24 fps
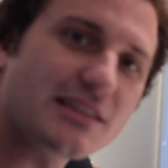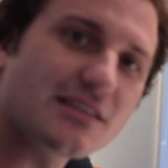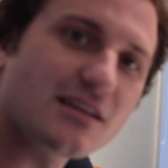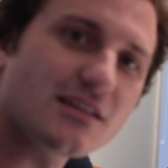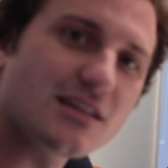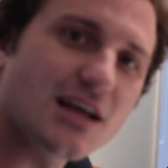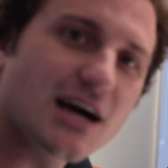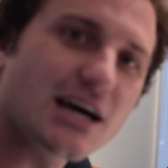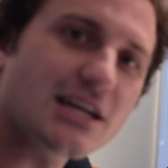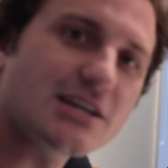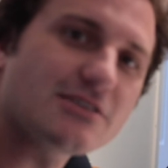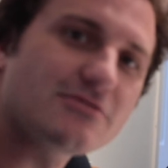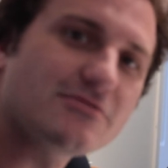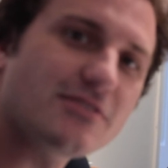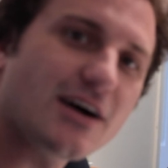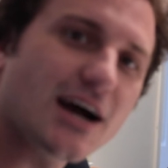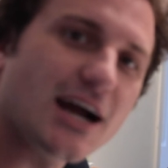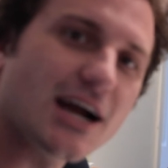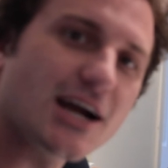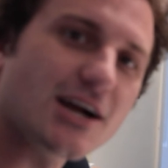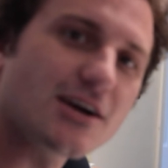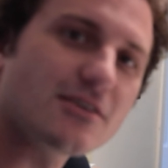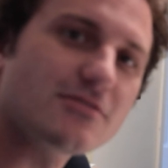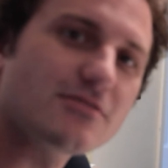In the Line of
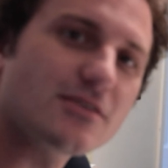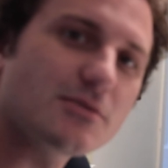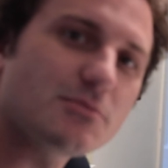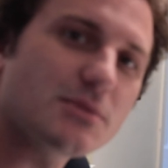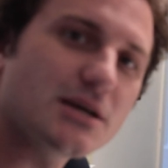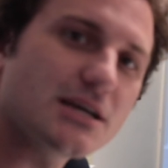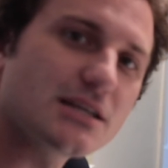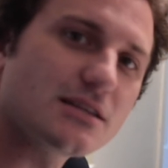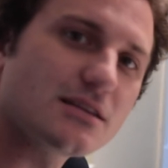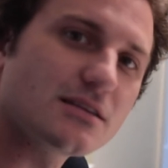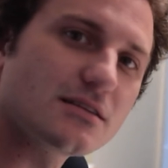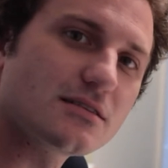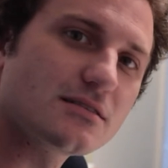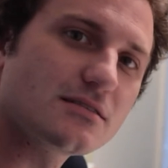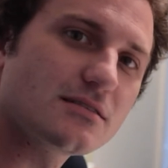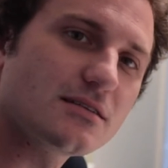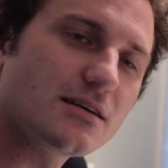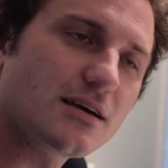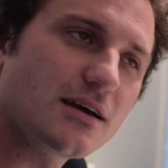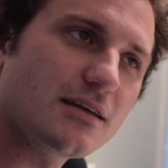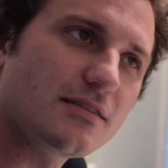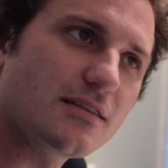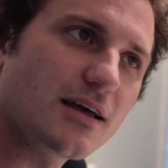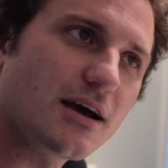Fire, from In
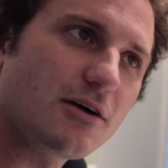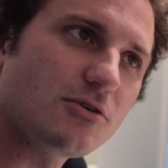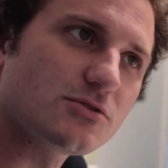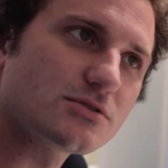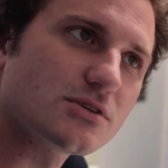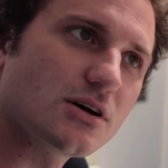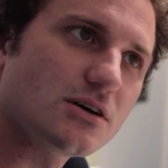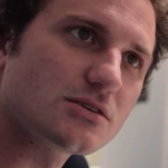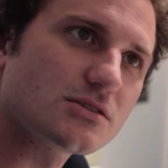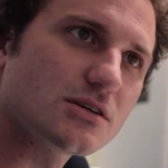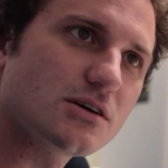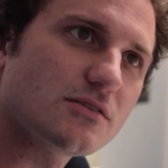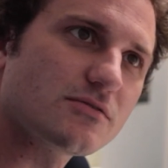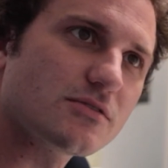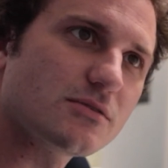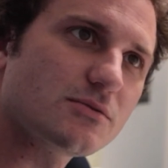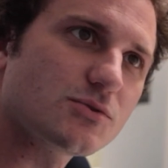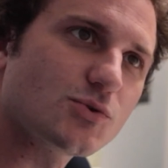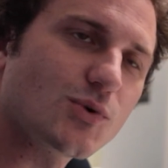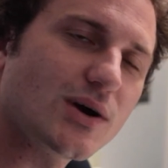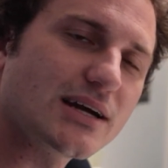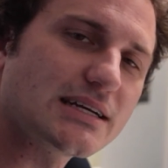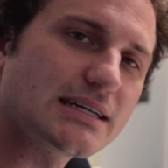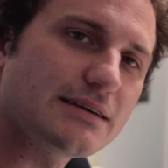the, and that was also
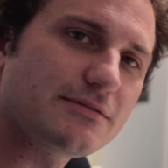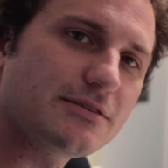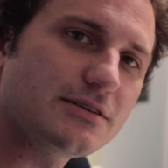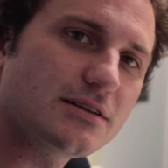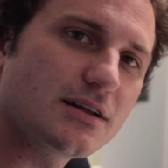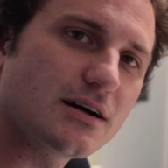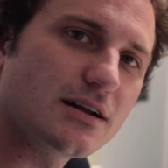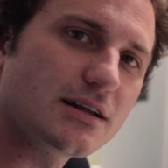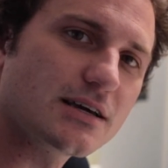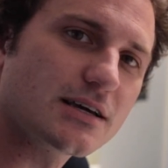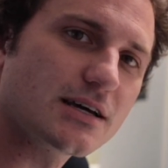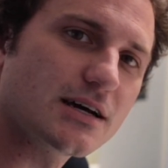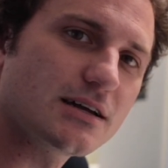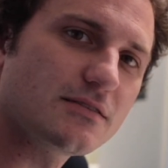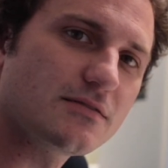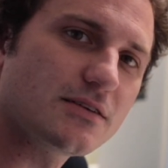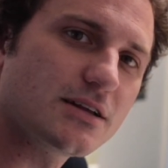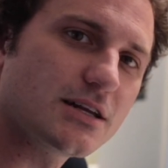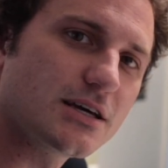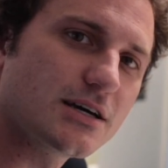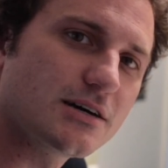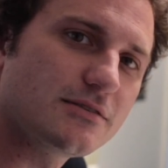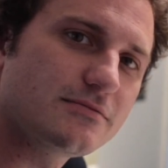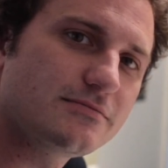from Dwight David Honeycutt
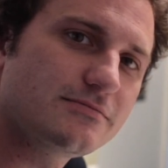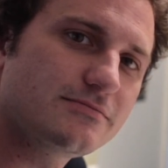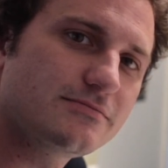video.